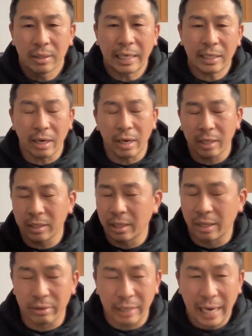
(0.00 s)
they thought,
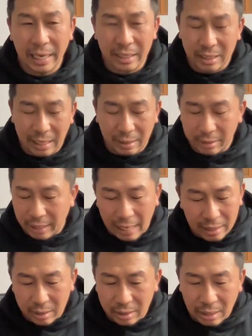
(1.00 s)
they had
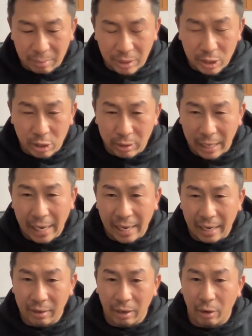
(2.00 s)
the same issues that I
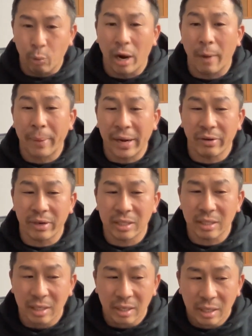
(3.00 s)
had, where our
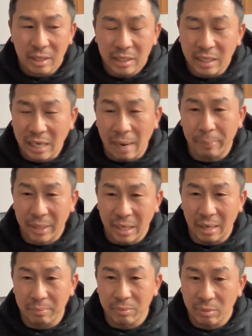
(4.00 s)
parents did not
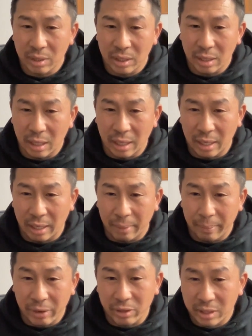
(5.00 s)
become
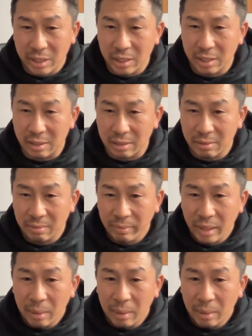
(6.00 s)
American citizens.